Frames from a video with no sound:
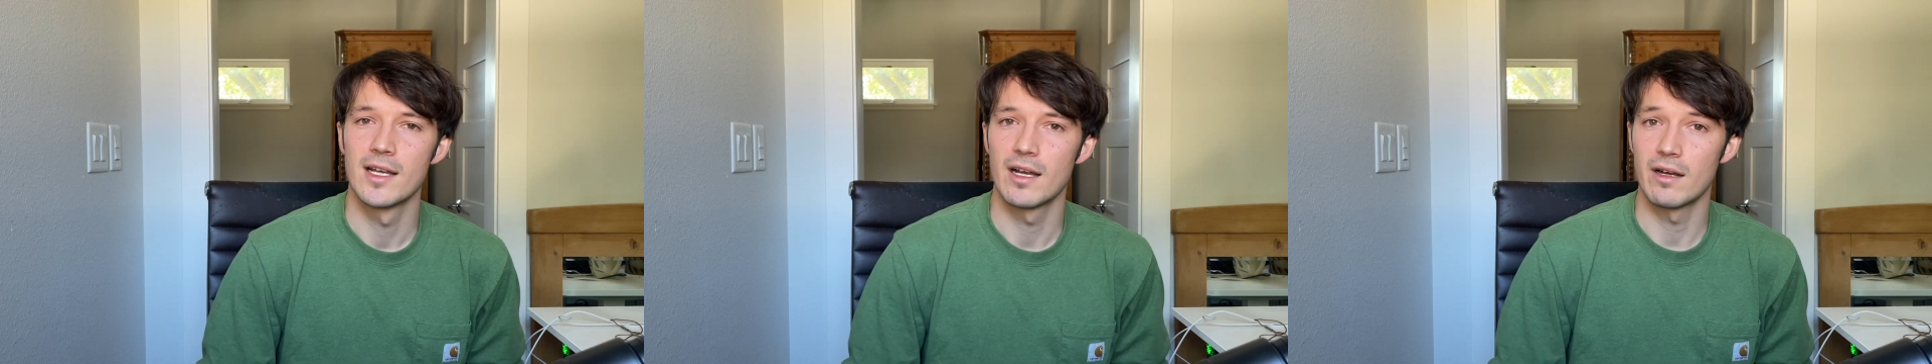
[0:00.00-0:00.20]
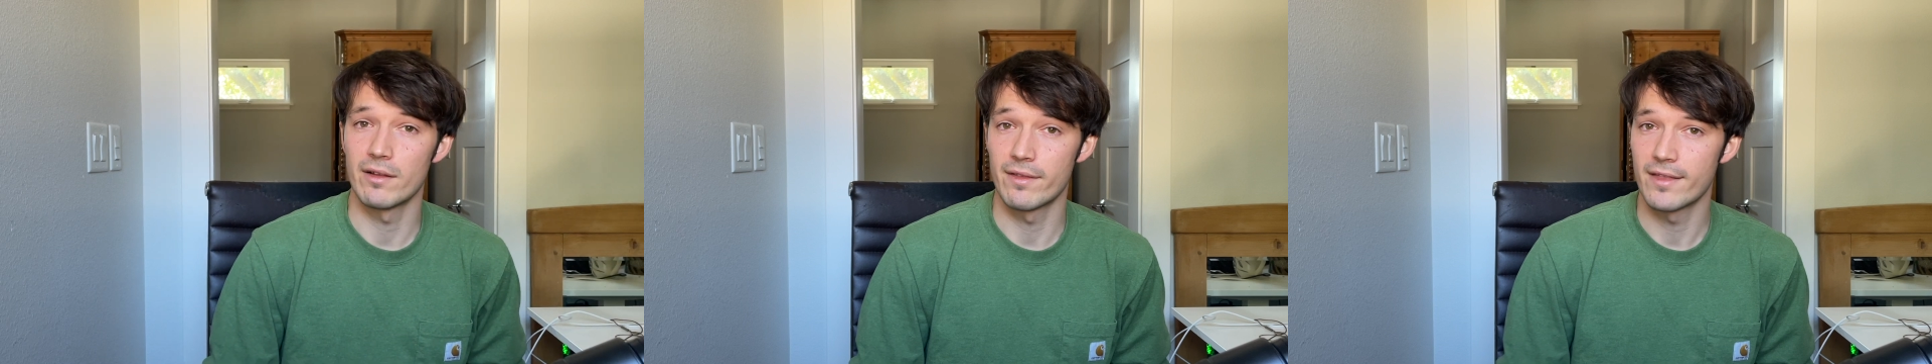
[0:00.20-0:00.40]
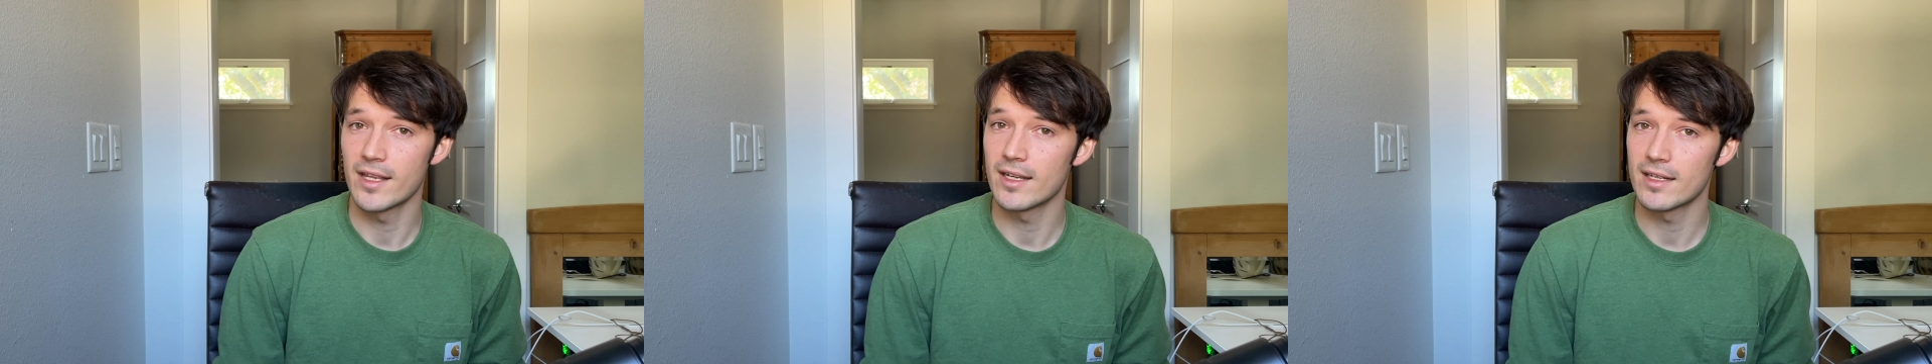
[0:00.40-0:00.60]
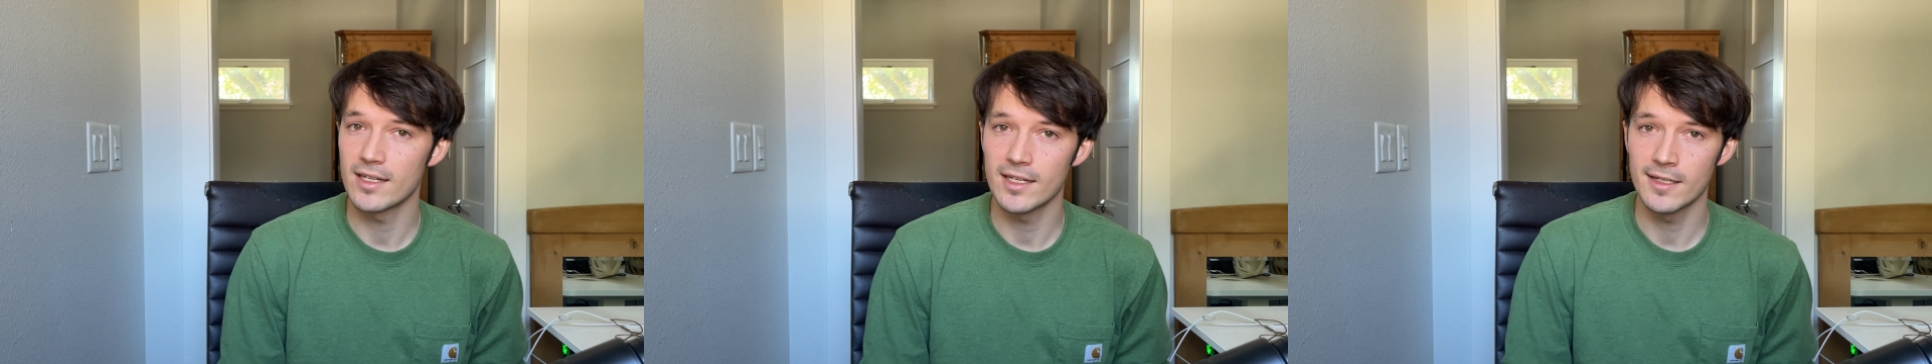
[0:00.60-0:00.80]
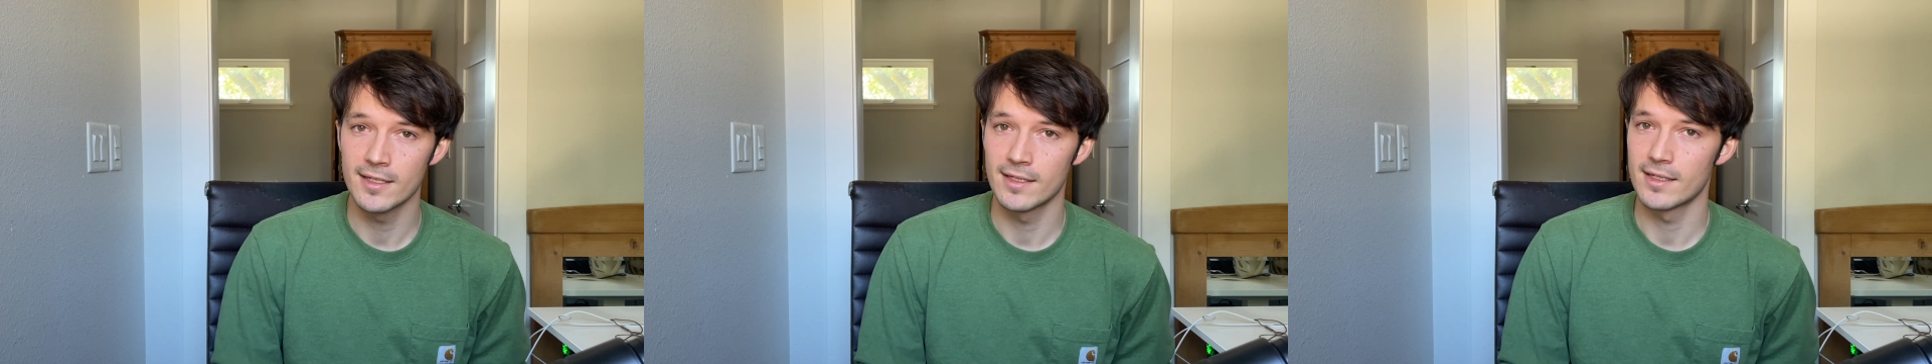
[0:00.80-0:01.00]

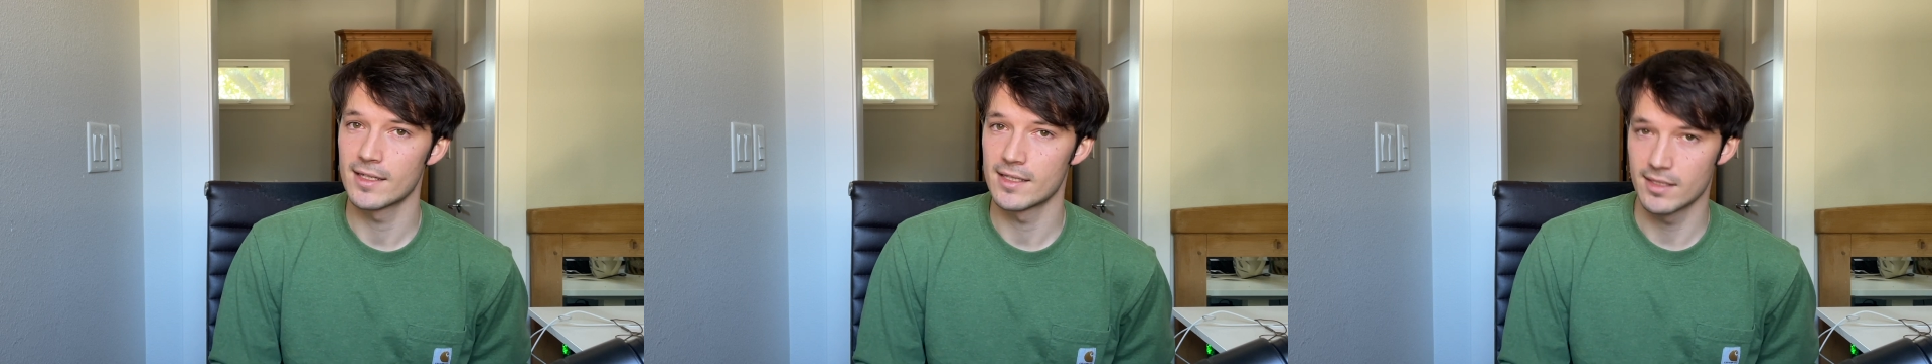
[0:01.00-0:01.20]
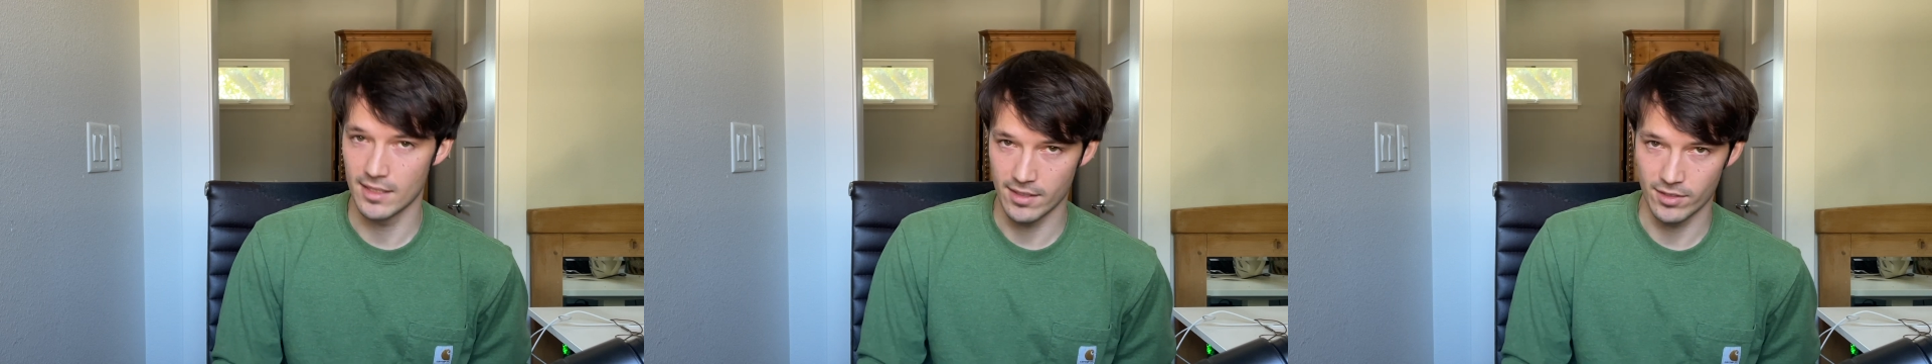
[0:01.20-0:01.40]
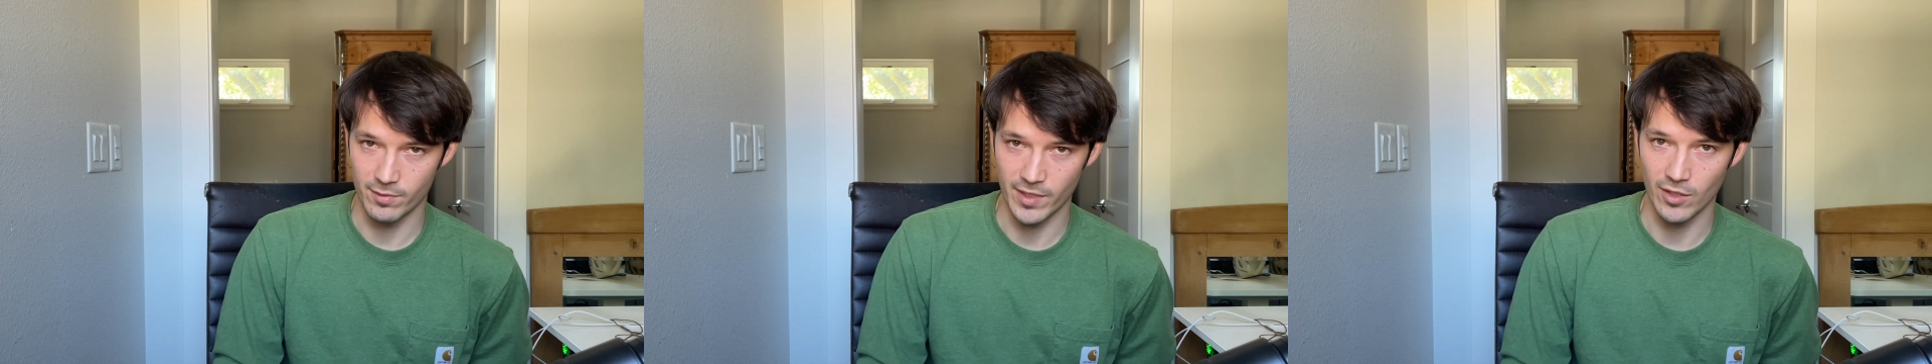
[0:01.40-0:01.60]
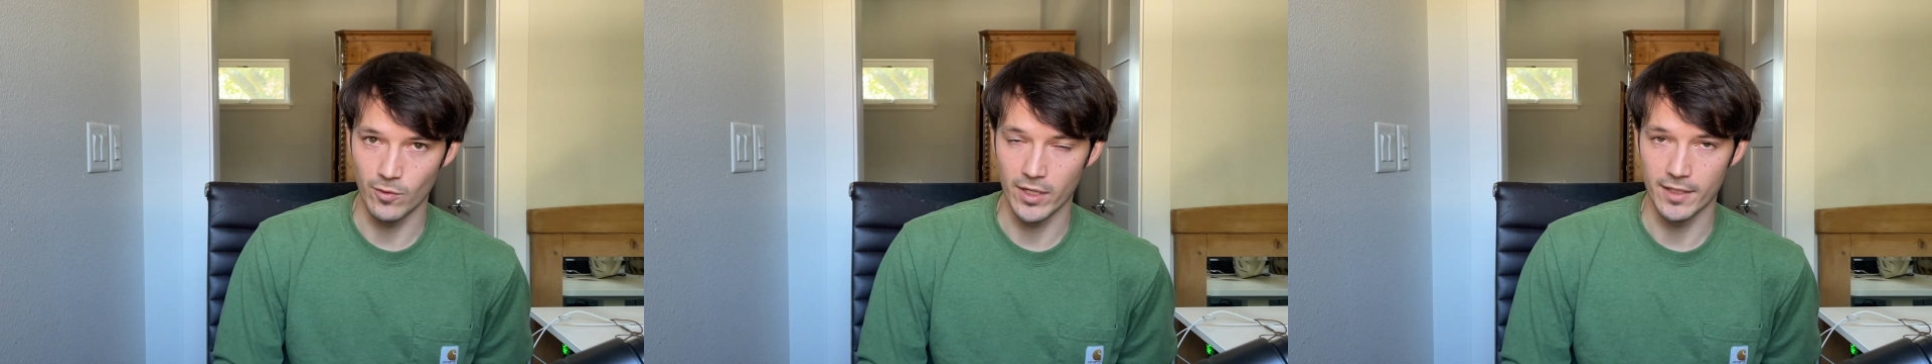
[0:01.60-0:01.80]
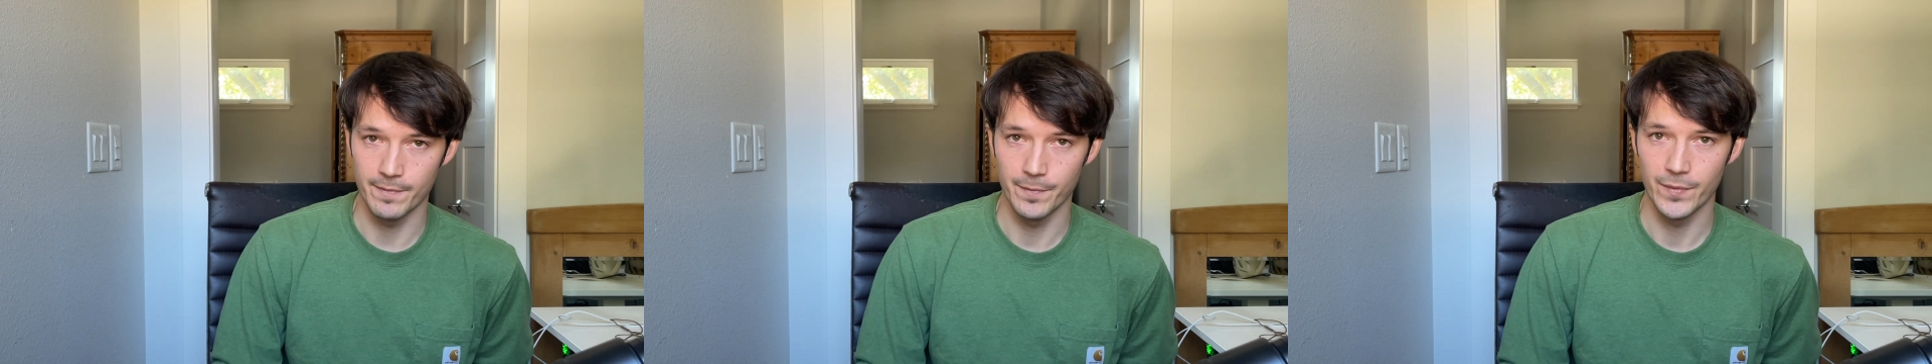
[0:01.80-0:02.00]
L-theanine is another big
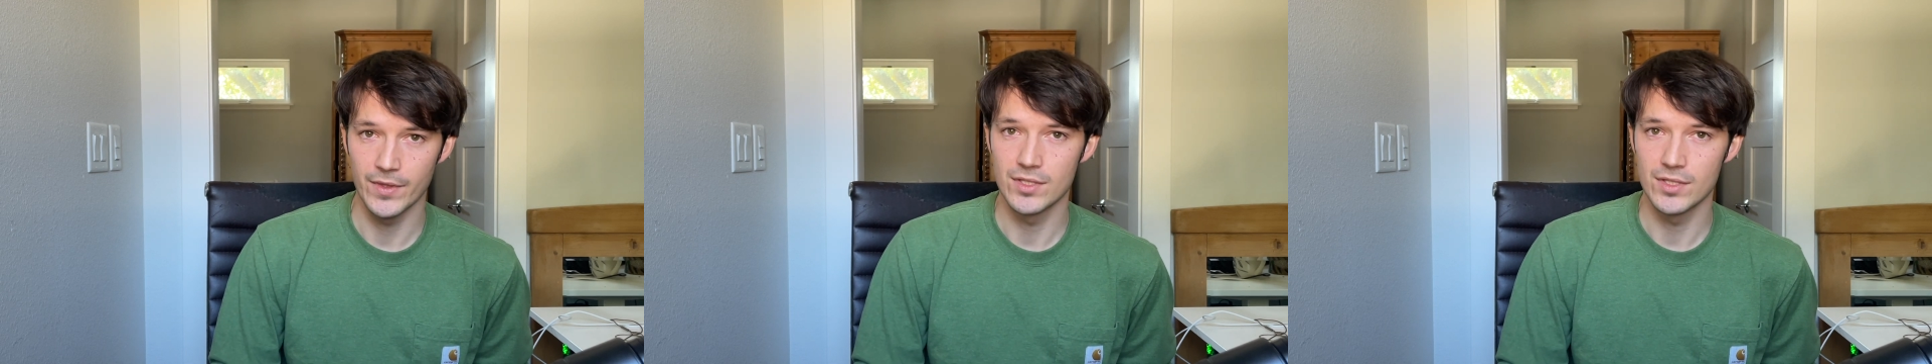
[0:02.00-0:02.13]
one.